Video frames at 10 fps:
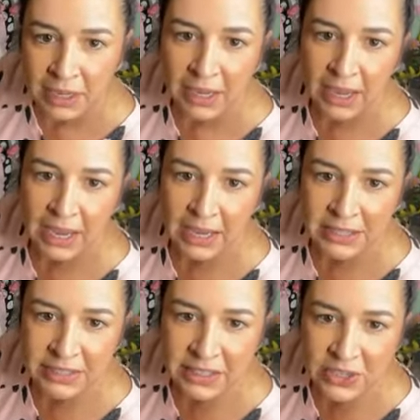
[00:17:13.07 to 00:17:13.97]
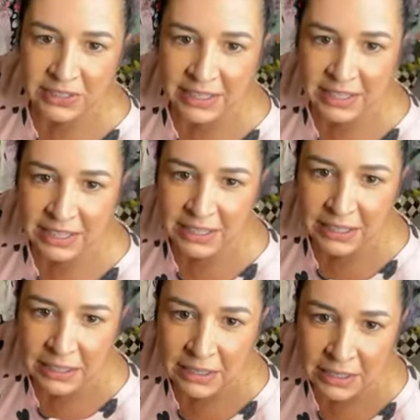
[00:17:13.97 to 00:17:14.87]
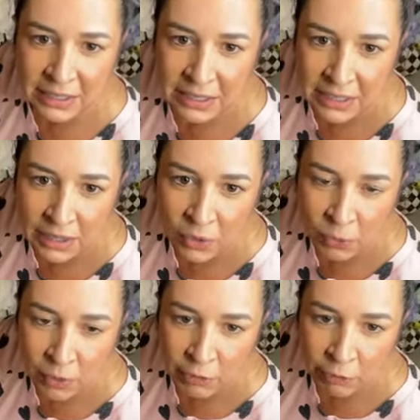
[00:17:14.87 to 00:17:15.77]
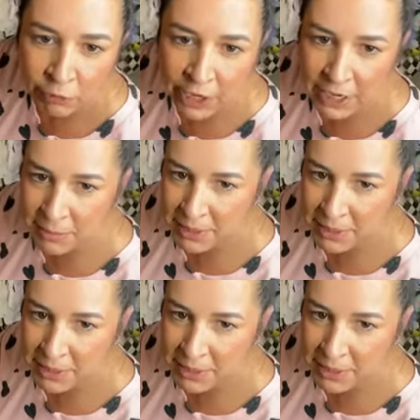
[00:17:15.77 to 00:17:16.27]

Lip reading: Hey, Susan. What, Frank?